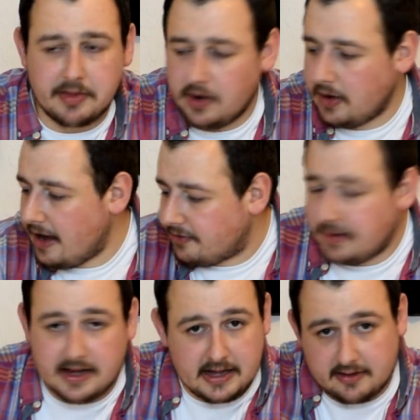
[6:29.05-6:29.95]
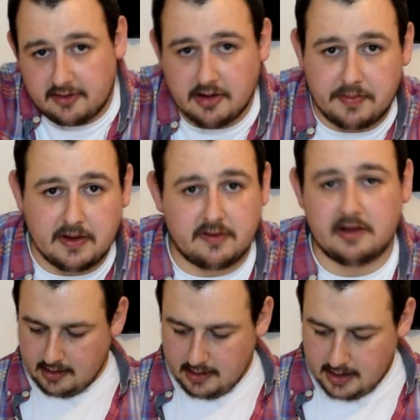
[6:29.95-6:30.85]
They don't have to be connected to your
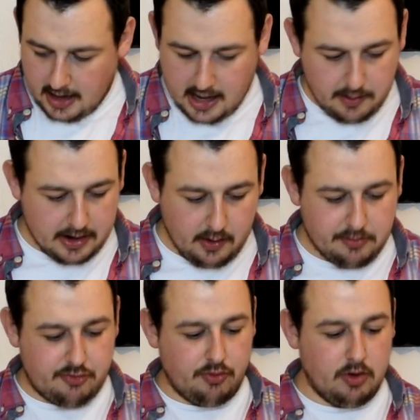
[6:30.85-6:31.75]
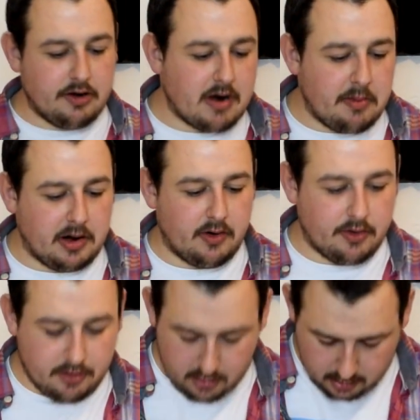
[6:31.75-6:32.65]
PC. Anyway, now I'm truly rambling
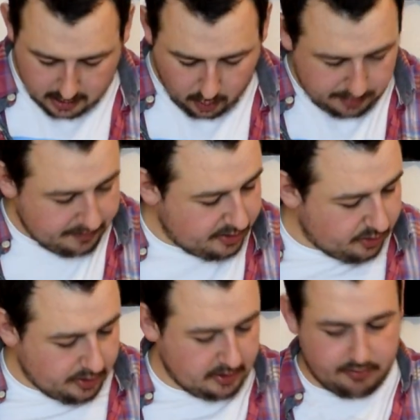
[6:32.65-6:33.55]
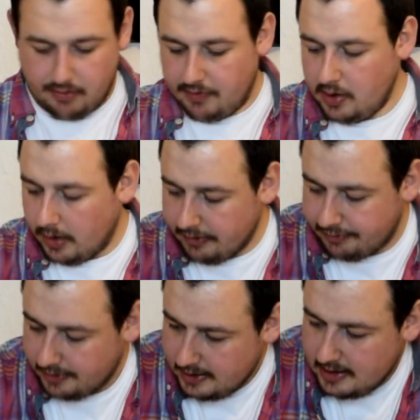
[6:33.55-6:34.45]
on here. I hope you've enjoyed this review.
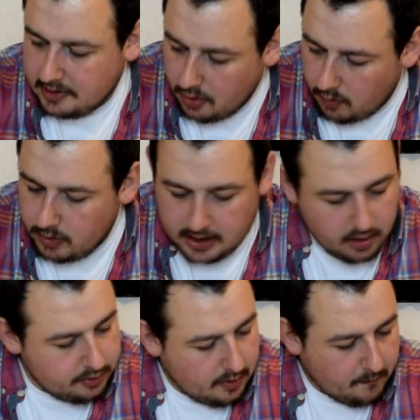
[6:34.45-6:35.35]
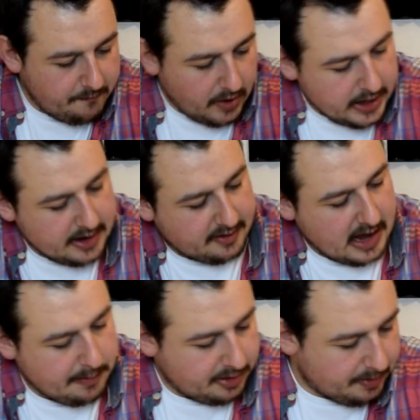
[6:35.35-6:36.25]
I've not really gone fully in
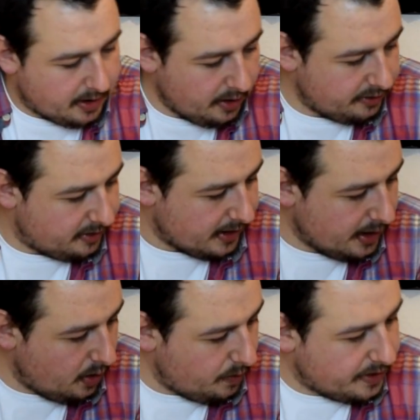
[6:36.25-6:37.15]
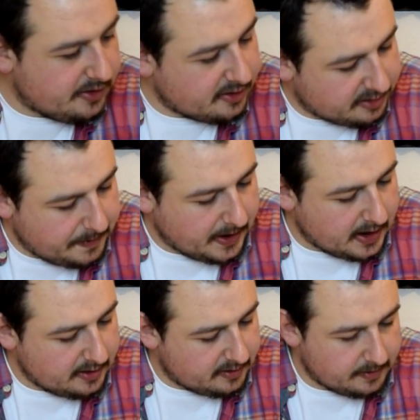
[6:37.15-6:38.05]
depth because, you know, they're just
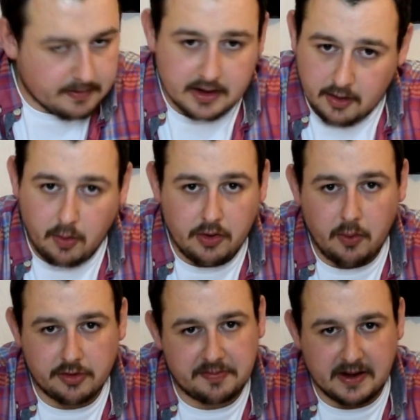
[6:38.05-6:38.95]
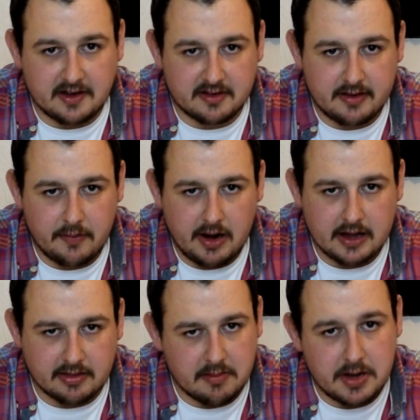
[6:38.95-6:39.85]
speakers. You all know what speakers sound
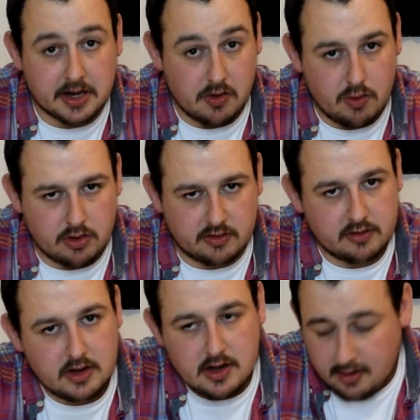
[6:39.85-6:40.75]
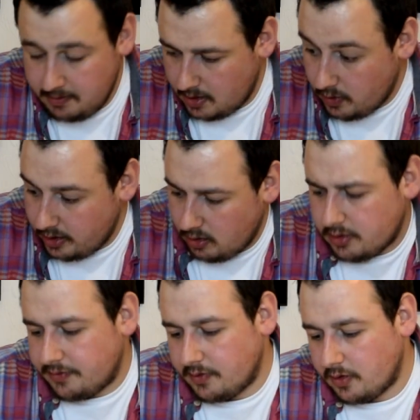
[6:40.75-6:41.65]
like. They make noise. They make quite a
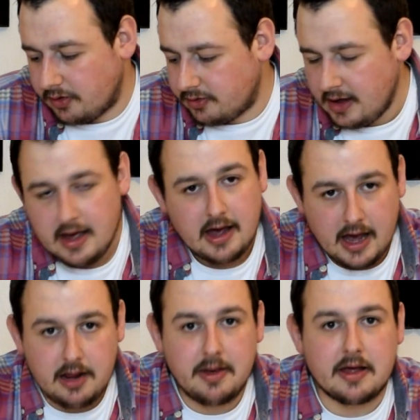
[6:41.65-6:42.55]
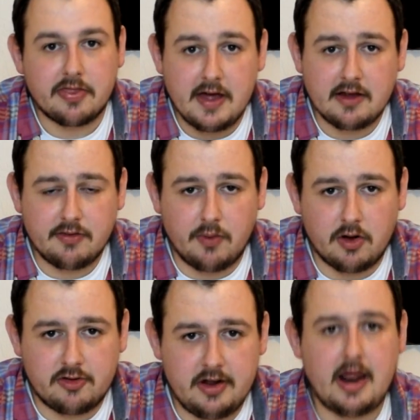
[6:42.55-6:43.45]
lot of noise. Anyway, thanks for
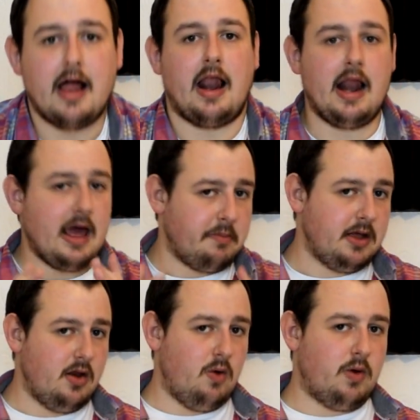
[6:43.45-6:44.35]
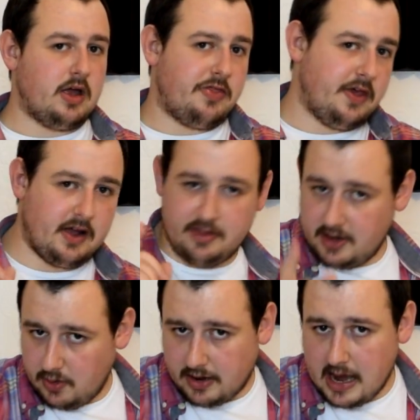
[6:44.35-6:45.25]
watching. Let me know what you think of the
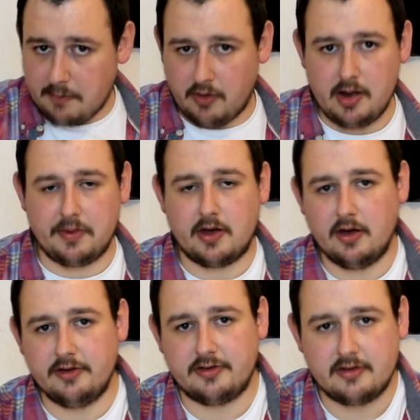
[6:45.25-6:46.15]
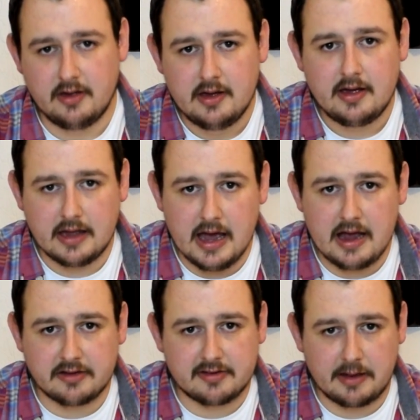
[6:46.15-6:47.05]
new camera because,
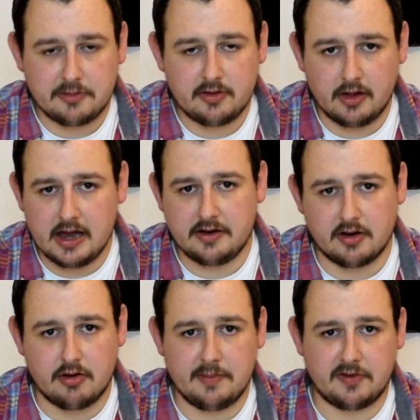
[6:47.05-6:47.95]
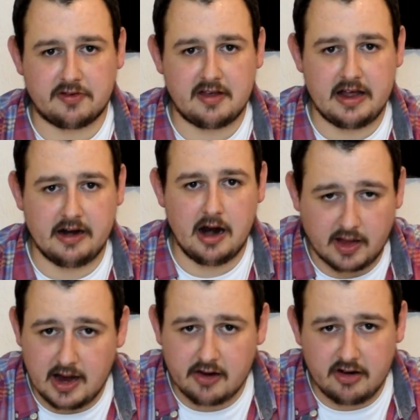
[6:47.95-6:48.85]
yes, I'm still getting to grips with setting it
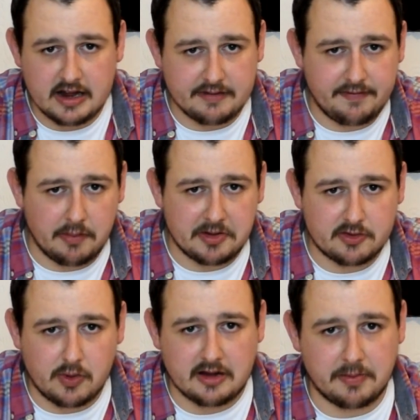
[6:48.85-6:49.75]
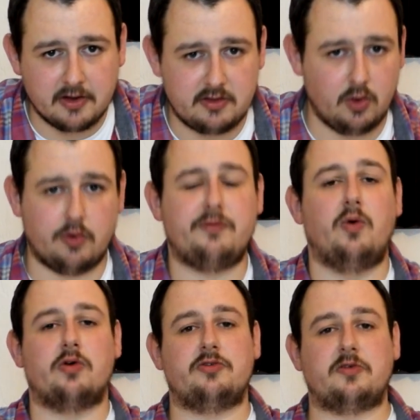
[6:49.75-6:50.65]
up. I actually had to film this twice because the
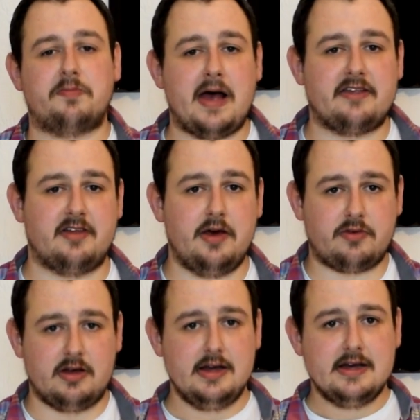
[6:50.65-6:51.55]
autofocus was spazzing out.